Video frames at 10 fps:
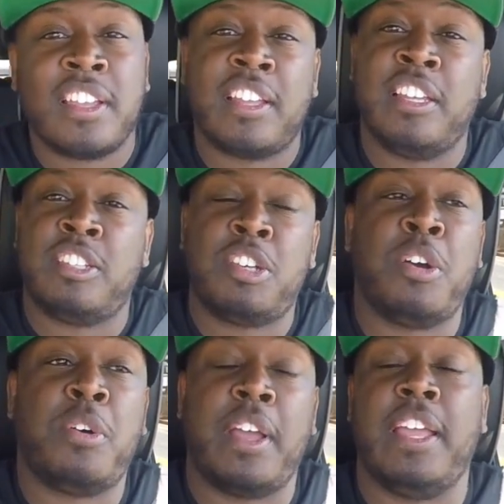can
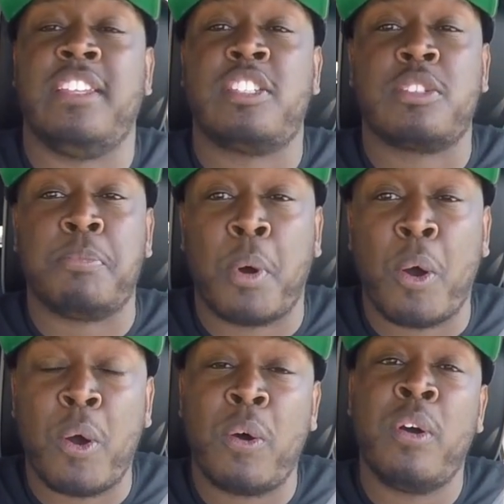tow a
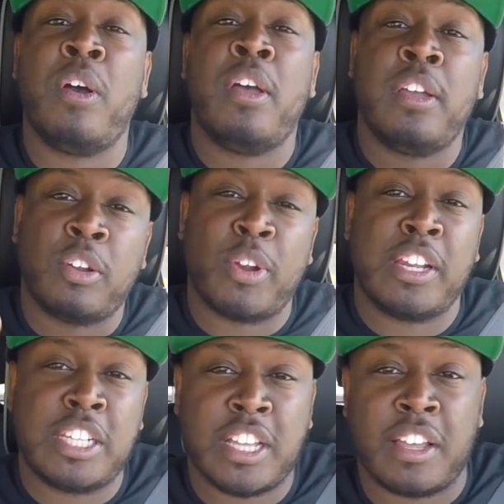small
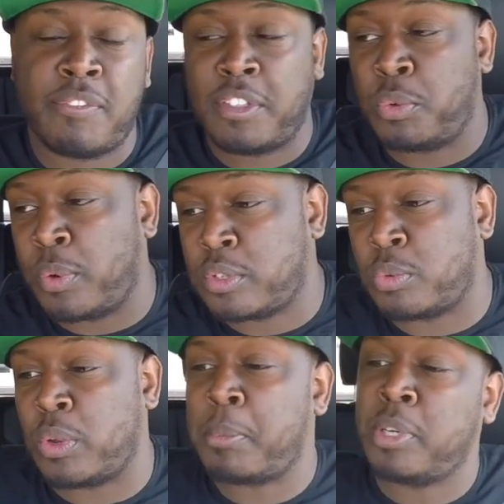Grand Design fifth wheel. So
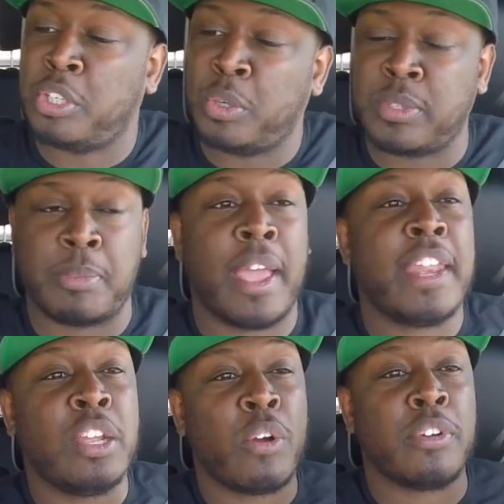what I'm gonna do is I'm
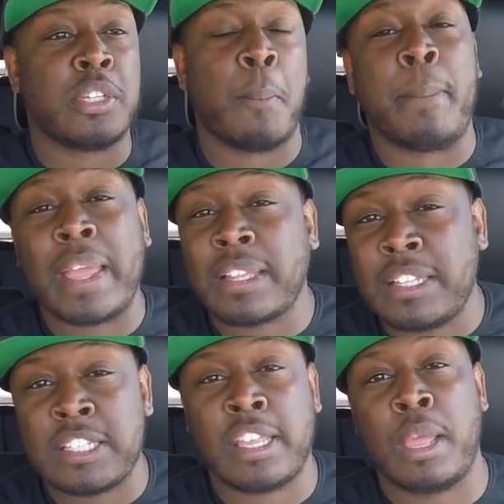heading over to
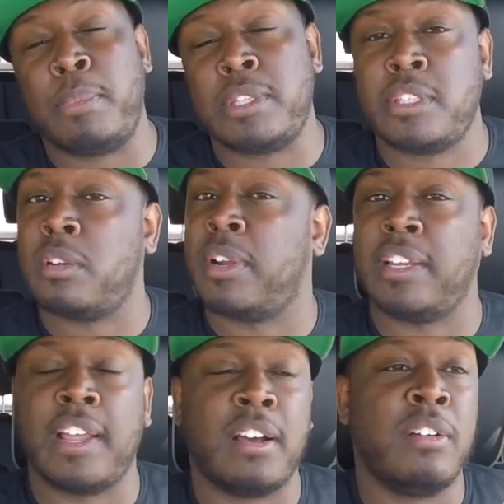Beckley's Camping Center right
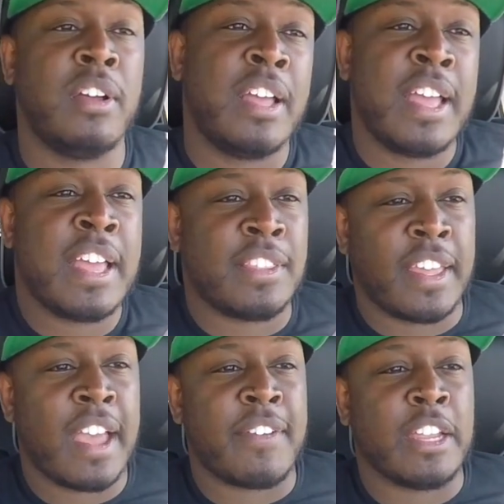now.
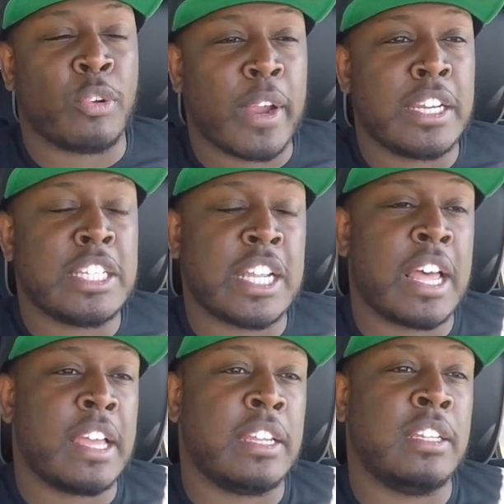They have a Grand
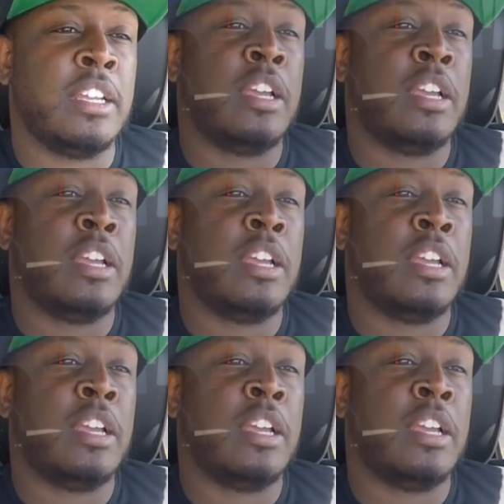Design